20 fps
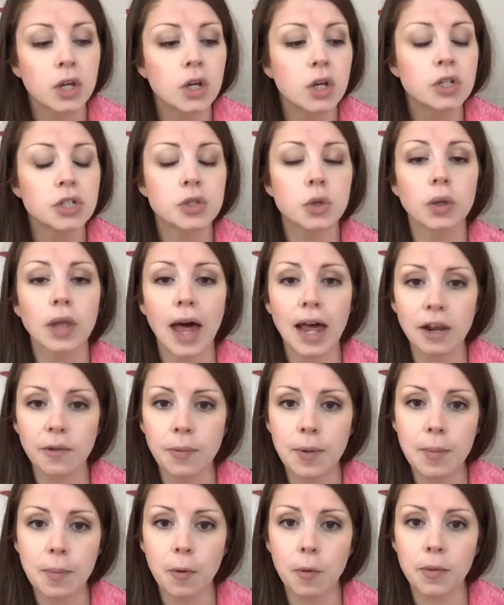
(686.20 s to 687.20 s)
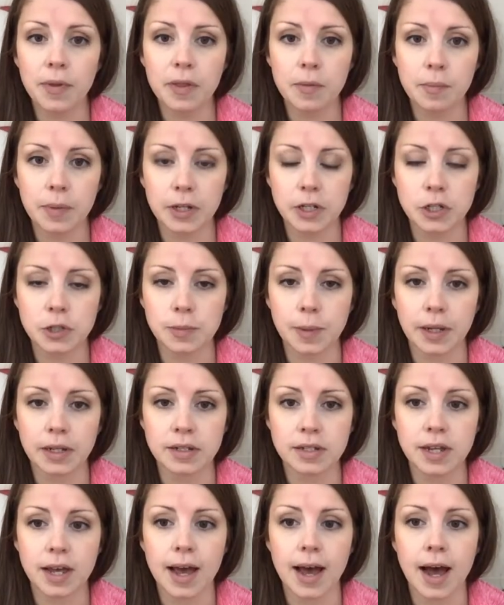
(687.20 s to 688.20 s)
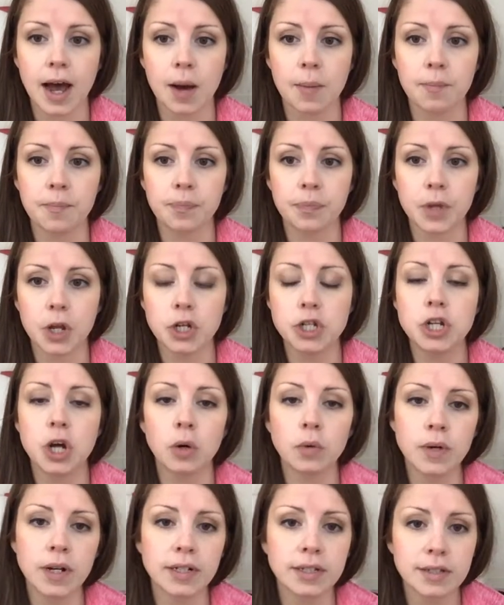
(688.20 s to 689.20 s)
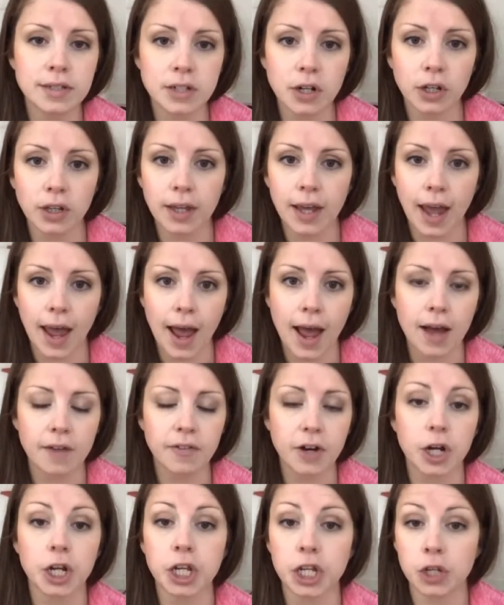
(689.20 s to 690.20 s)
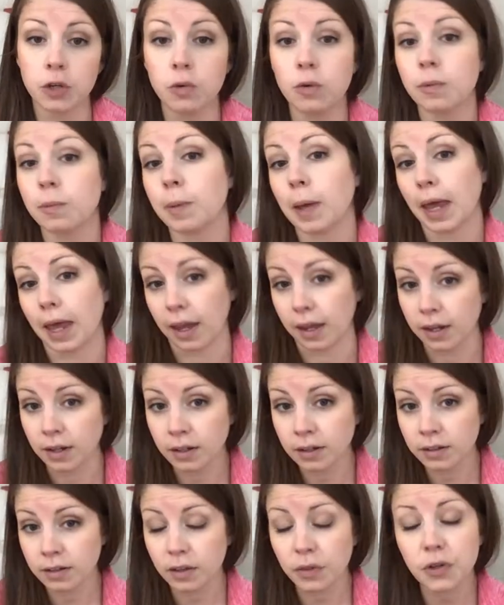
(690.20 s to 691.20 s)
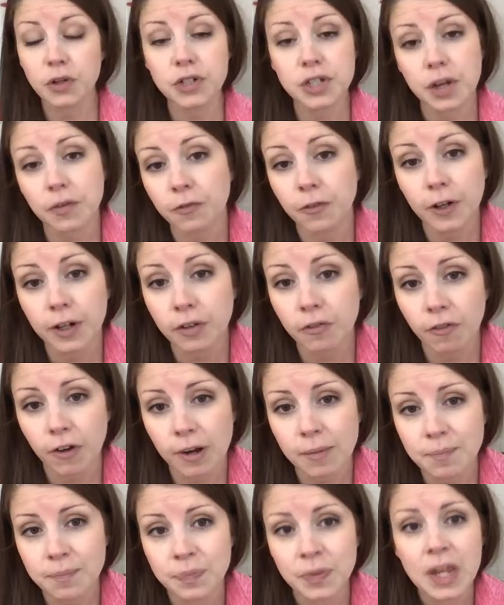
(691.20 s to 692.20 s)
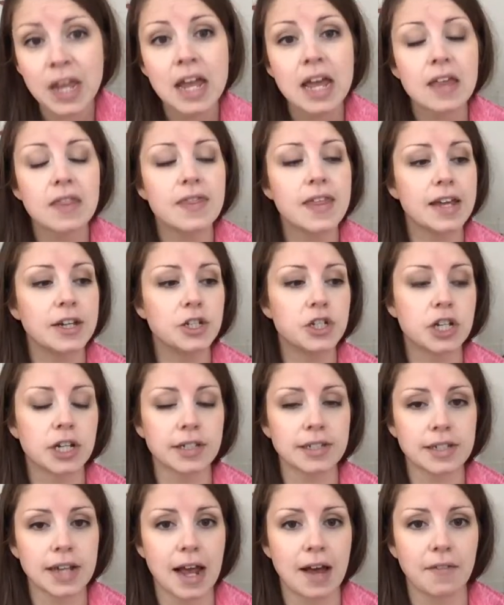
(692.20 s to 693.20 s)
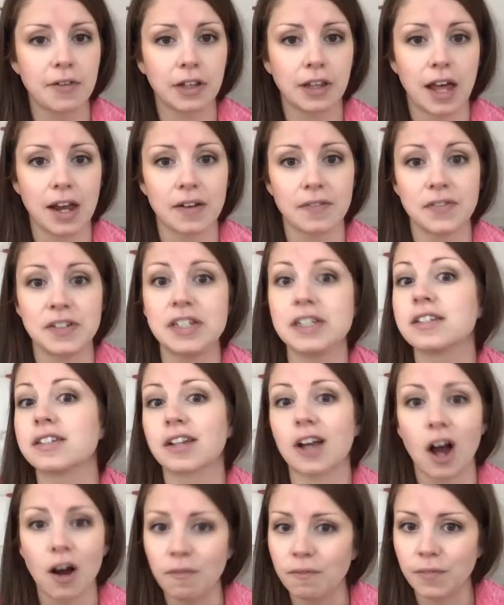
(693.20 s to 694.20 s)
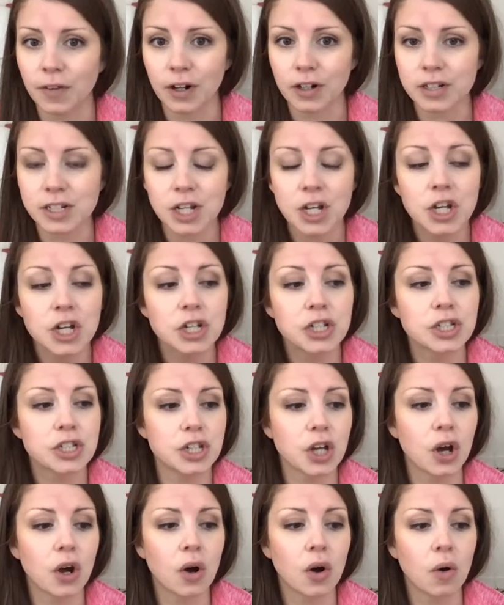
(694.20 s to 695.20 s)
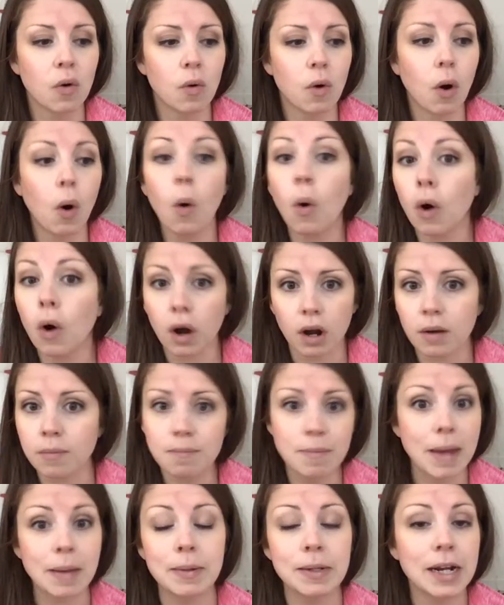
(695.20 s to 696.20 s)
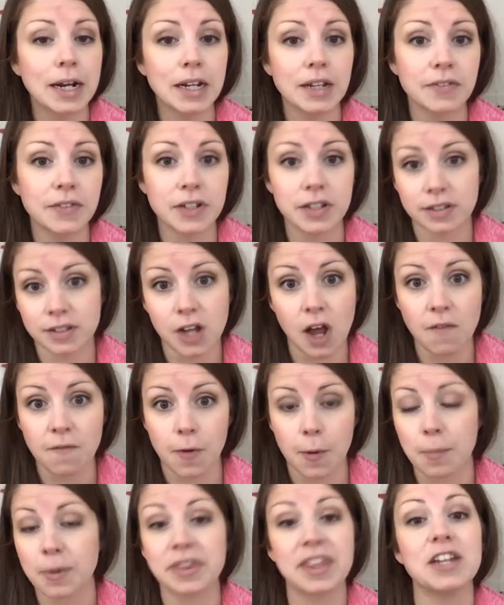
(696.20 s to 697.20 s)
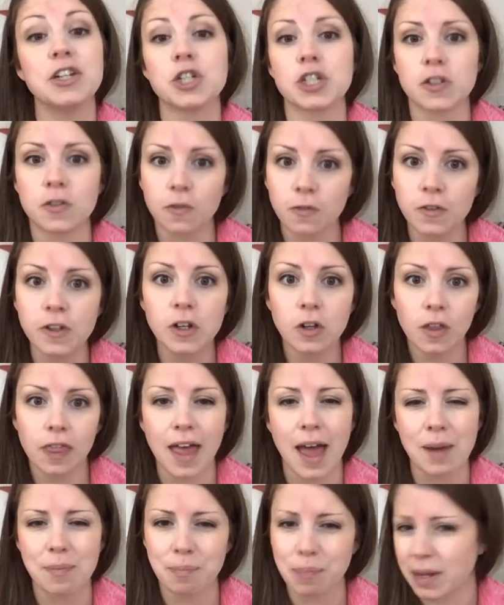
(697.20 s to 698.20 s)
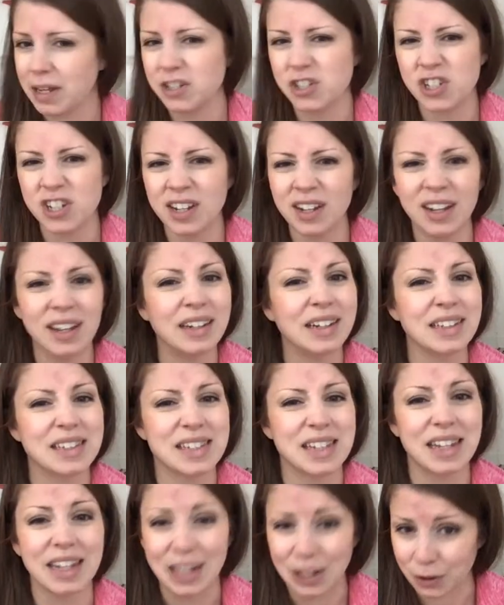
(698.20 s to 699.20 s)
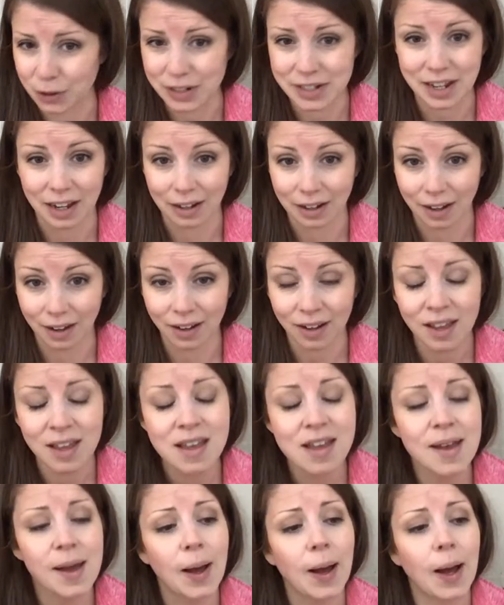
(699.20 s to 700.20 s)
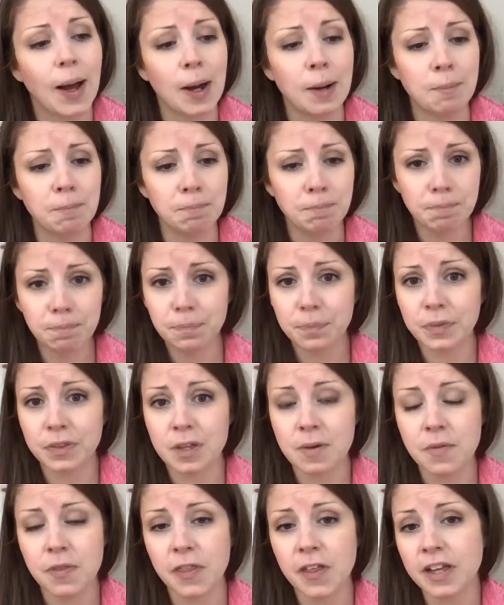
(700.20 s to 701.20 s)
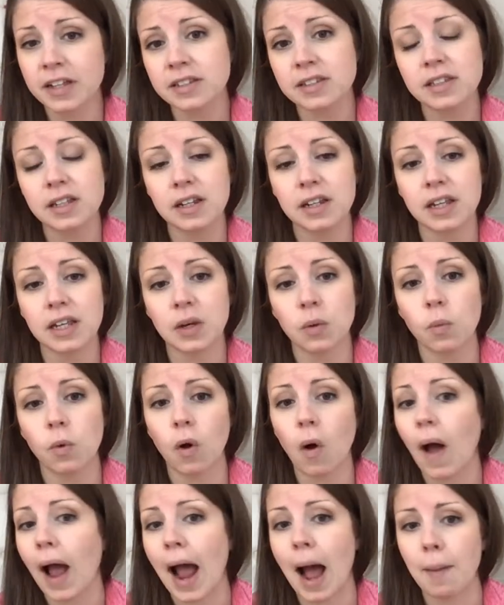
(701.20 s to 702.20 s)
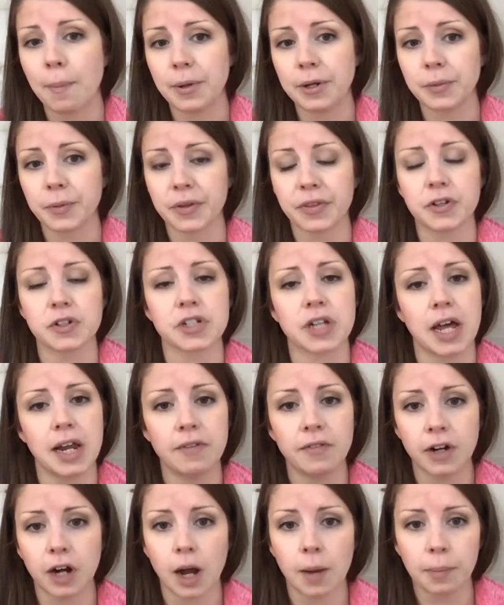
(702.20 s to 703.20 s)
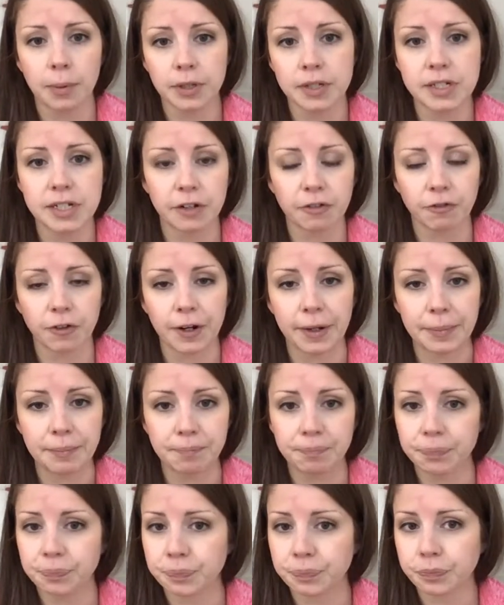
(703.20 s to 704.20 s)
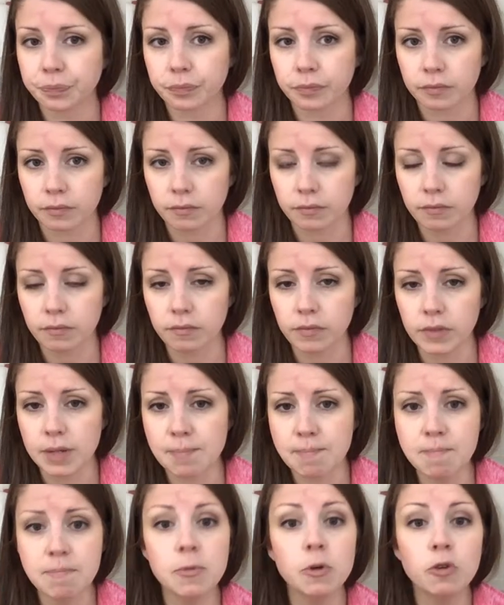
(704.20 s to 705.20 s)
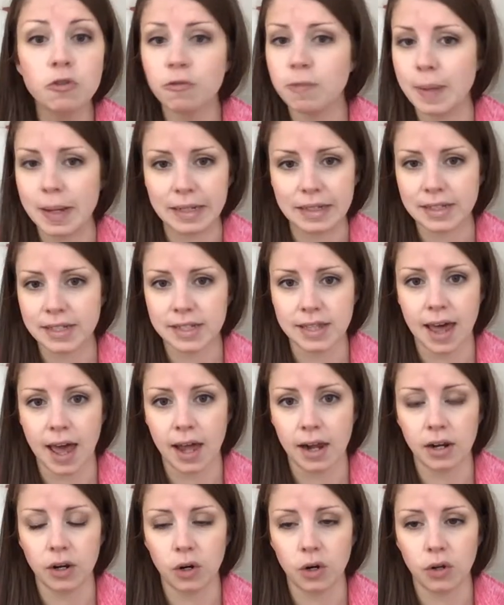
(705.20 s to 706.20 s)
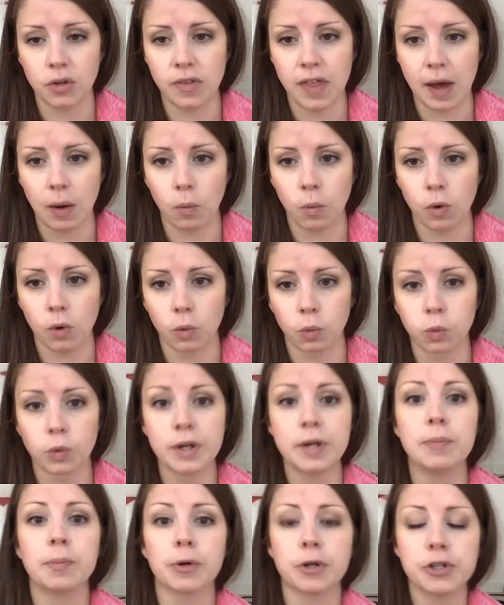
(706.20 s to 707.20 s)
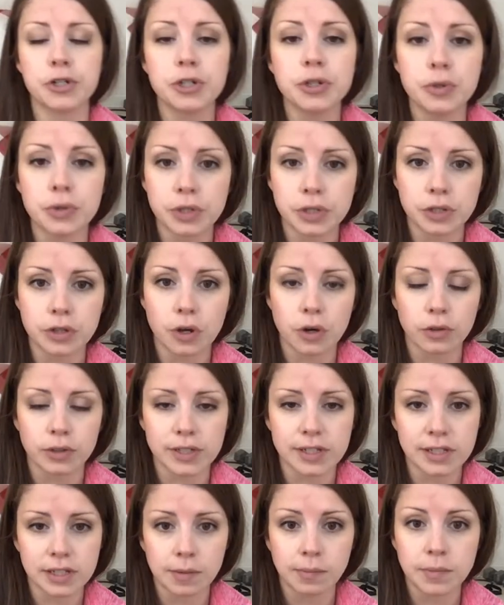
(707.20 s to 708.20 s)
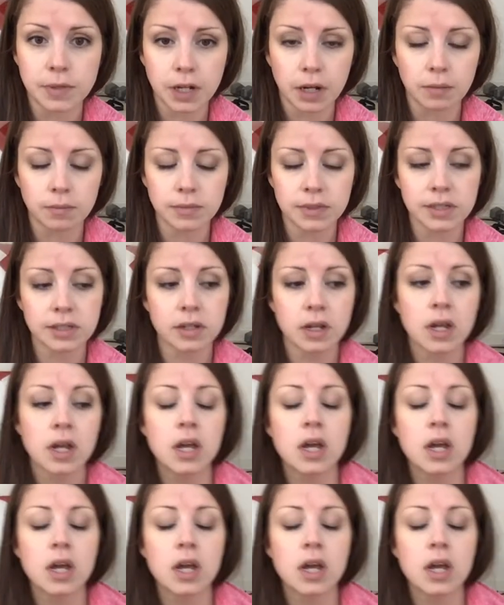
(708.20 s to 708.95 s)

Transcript: So a lot of people with impingement don't necessarily have acute pain that they're suffering from. They just have a lot of discomfort. So, or maybe not even discomfort, but they just feel that pinching and it's irritating. The things that it will happen with, there's kind of a couple different movements that will reproduce those symptoms.